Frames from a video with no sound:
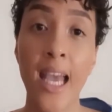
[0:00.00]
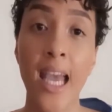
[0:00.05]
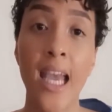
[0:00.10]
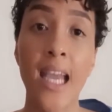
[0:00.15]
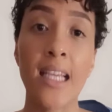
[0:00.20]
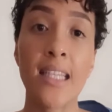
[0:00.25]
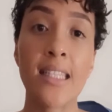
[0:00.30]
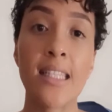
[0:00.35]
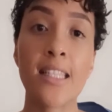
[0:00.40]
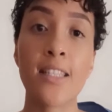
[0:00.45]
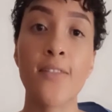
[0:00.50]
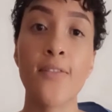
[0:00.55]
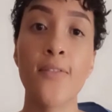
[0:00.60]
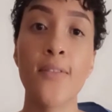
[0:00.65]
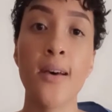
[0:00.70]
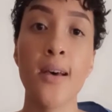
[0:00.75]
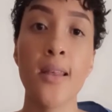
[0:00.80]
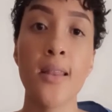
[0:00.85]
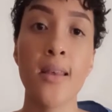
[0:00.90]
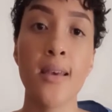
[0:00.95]
It is
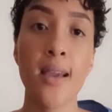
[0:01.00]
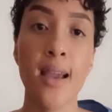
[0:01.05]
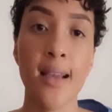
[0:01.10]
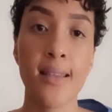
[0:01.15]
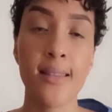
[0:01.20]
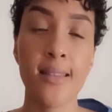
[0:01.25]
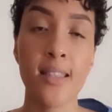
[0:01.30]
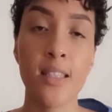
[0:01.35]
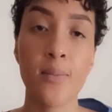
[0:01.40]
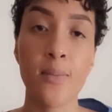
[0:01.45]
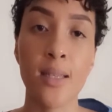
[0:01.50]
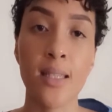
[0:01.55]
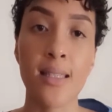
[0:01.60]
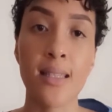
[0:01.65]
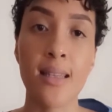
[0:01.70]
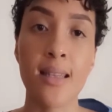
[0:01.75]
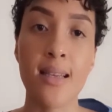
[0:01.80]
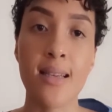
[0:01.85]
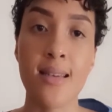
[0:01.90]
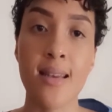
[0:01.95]
further
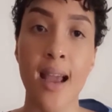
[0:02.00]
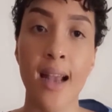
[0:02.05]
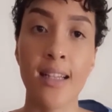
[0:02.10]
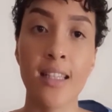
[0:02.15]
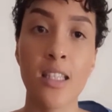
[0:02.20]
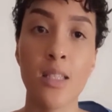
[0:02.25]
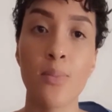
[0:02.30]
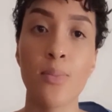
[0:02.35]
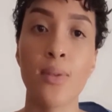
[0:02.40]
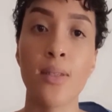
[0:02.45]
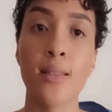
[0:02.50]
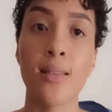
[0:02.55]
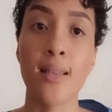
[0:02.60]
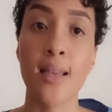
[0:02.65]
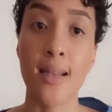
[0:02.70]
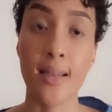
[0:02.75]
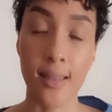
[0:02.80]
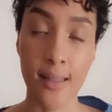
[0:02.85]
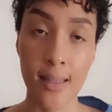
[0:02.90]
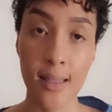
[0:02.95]
estimated that
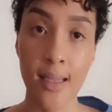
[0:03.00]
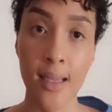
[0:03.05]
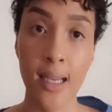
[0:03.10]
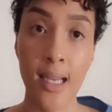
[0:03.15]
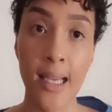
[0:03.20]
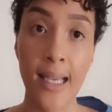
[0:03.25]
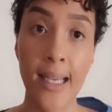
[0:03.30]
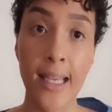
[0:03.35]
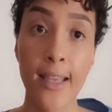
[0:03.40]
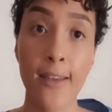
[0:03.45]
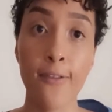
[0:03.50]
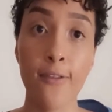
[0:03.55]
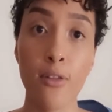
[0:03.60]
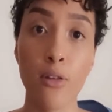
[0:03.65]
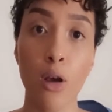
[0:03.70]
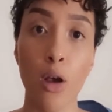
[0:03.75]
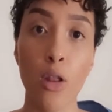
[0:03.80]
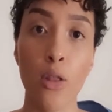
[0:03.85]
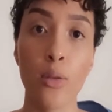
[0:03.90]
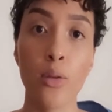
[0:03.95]
90%, if
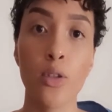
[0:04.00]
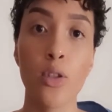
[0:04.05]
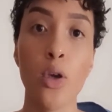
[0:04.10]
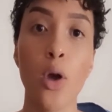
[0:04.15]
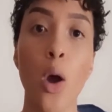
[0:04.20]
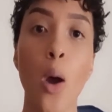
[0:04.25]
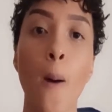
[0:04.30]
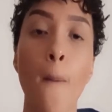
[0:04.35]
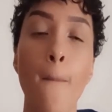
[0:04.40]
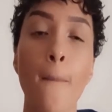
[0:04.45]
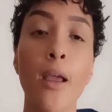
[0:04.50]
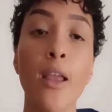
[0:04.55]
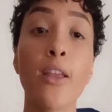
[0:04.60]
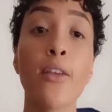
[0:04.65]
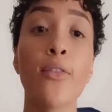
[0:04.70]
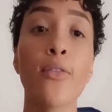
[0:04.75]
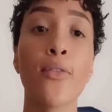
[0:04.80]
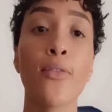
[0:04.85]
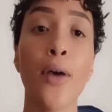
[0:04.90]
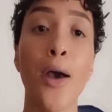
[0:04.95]
not
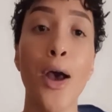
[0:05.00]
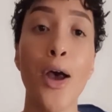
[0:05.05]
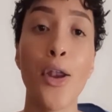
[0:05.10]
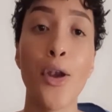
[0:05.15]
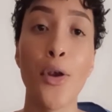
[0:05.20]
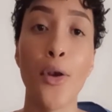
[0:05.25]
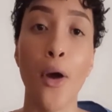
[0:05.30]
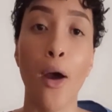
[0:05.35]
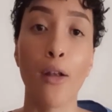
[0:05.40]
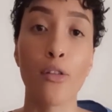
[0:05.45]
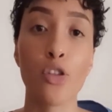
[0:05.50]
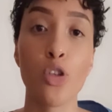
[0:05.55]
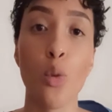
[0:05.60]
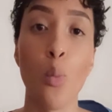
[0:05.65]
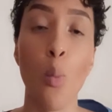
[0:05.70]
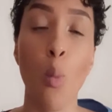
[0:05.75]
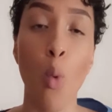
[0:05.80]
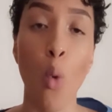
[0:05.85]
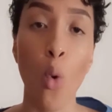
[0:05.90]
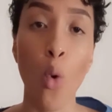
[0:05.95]
if not
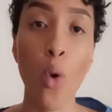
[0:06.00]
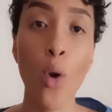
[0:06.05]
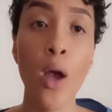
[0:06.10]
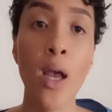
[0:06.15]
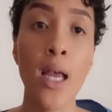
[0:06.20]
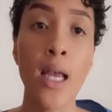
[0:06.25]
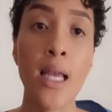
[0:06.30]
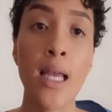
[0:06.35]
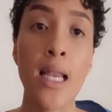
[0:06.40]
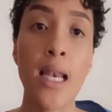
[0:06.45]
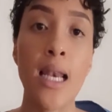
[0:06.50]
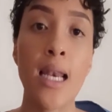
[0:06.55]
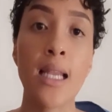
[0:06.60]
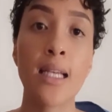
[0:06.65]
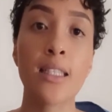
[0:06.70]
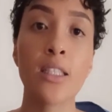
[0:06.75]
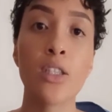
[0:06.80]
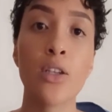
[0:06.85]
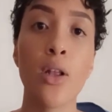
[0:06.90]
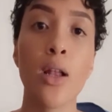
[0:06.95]
more,
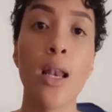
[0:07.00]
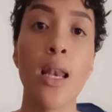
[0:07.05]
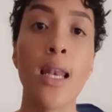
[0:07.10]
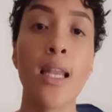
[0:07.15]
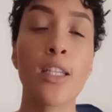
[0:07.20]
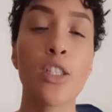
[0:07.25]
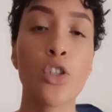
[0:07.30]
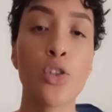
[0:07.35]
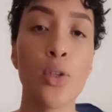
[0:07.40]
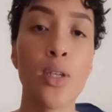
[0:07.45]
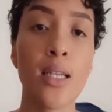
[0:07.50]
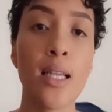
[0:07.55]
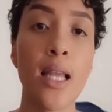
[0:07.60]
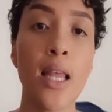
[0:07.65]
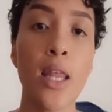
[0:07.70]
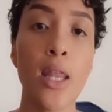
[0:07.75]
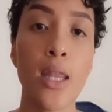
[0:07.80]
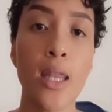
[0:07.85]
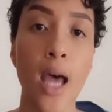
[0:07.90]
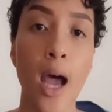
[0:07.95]
lit- literally
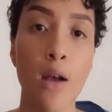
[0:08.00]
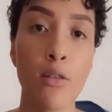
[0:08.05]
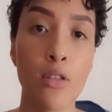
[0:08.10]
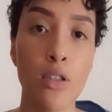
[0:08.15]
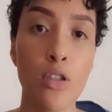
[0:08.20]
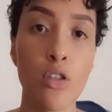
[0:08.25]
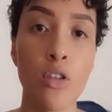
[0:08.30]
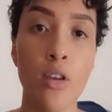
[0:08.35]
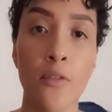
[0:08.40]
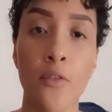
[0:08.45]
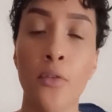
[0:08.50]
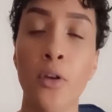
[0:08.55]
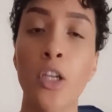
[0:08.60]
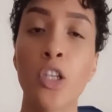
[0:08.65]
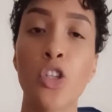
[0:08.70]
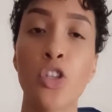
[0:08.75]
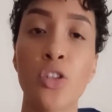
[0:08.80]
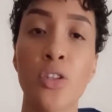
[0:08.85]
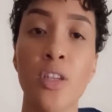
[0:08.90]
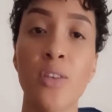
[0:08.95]
thousands of
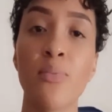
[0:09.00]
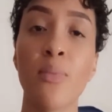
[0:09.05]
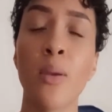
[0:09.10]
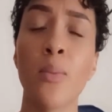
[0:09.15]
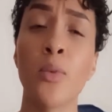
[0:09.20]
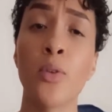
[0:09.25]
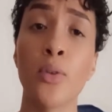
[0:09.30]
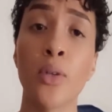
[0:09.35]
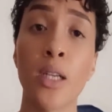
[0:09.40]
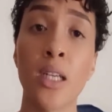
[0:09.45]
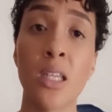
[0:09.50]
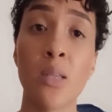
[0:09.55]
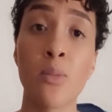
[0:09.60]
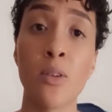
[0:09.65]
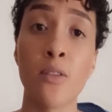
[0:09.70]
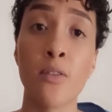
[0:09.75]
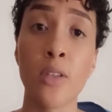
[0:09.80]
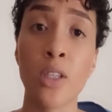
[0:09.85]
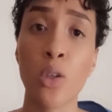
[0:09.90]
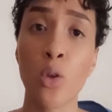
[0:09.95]
registered memorandum
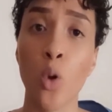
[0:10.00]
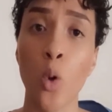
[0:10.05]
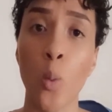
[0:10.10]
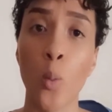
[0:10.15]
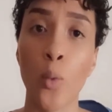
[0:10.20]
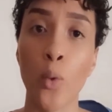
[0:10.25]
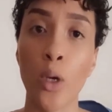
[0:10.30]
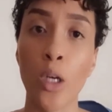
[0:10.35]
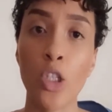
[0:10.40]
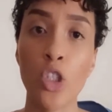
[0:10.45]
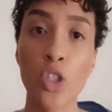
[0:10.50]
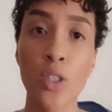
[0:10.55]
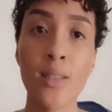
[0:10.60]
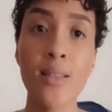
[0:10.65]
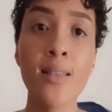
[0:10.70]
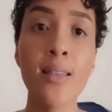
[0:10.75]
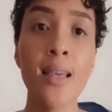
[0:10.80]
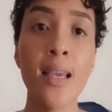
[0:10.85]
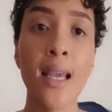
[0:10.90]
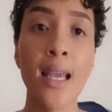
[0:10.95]
of
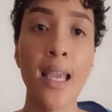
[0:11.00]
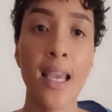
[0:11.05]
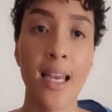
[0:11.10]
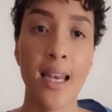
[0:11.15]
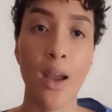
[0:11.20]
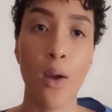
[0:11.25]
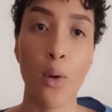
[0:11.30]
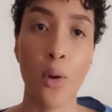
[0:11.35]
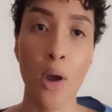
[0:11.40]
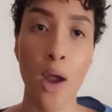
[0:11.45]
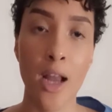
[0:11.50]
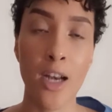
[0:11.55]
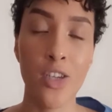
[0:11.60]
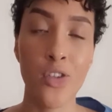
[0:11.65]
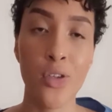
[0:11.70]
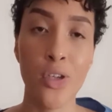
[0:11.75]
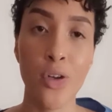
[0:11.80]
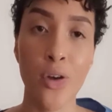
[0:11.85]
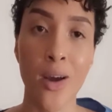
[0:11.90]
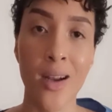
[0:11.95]
incorporations in our
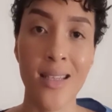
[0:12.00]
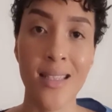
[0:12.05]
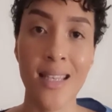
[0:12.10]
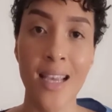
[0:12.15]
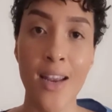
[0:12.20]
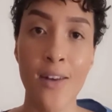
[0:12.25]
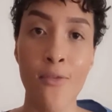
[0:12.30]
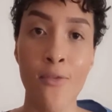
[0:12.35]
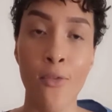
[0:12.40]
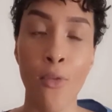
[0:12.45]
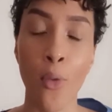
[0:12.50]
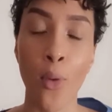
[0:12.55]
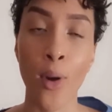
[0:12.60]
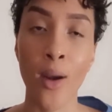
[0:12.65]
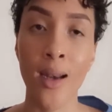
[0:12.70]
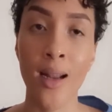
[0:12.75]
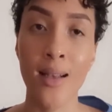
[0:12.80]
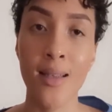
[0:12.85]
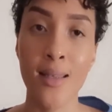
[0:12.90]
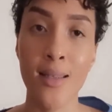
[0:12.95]
country contain
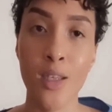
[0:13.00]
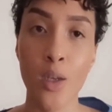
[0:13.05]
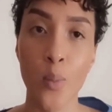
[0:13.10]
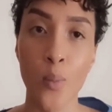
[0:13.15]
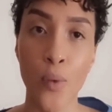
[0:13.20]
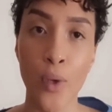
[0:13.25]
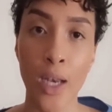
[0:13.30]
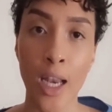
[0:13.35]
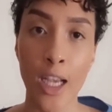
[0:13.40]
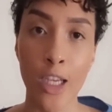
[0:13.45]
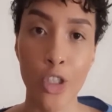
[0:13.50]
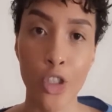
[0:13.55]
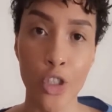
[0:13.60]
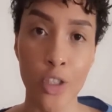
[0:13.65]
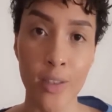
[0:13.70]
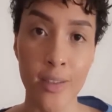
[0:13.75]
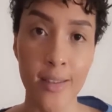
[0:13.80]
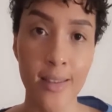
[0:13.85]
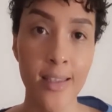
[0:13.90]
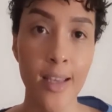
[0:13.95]
void
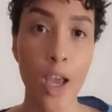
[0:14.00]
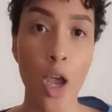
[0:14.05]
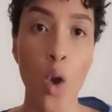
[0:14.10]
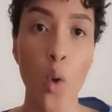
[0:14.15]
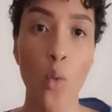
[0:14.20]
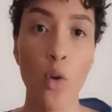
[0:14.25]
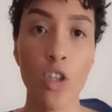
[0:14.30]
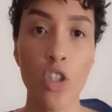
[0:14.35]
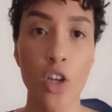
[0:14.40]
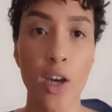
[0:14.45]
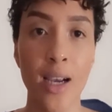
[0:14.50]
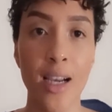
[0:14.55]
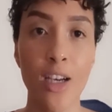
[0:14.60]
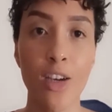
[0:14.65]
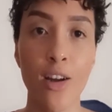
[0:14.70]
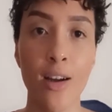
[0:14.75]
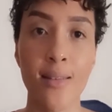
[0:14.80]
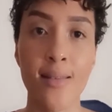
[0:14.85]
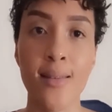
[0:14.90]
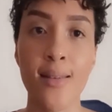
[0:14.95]
stipulations, which are
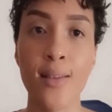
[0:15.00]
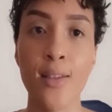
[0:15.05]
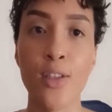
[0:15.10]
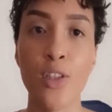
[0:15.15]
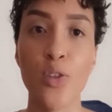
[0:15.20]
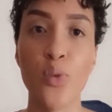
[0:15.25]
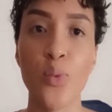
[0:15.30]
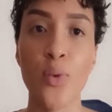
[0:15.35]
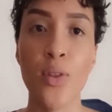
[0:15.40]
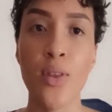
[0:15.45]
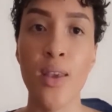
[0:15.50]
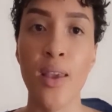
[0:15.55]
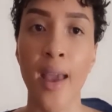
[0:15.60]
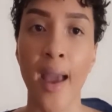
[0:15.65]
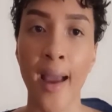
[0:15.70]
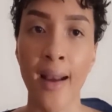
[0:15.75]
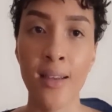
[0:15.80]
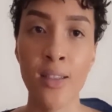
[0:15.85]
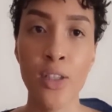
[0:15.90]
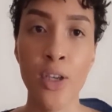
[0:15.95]
inconsistent with the
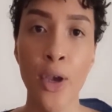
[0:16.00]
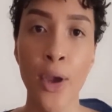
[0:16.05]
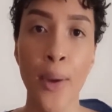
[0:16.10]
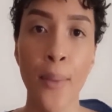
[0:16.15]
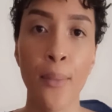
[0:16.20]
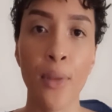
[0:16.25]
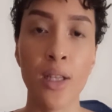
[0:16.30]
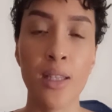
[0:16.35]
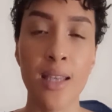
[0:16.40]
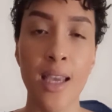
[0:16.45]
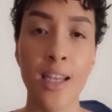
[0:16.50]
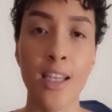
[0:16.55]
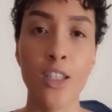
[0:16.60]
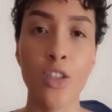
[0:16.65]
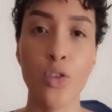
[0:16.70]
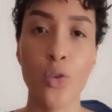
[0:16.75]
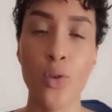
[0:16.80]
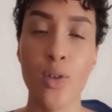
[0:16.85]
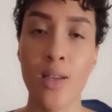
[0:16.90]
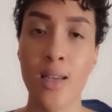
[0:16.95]
Act pertaining
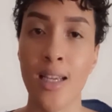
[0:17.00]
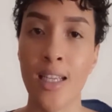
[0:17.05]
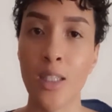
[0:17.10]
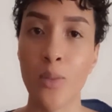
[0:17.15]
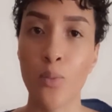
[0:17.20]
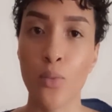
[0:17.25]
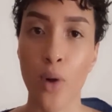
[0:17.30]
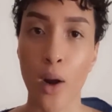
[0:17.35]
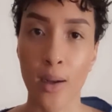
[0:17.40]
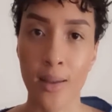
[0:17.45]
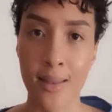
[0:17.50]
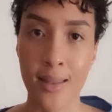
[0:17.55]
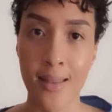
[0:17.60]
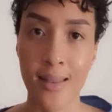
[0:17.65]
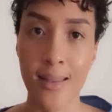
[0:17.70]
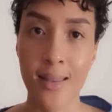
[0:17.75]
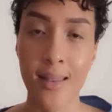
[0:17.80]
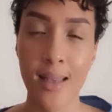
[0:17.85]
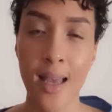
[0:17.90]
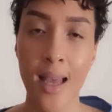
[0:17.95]
to the late
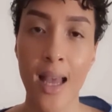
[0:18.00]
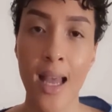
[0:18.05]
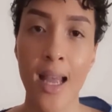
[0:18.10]
proxies.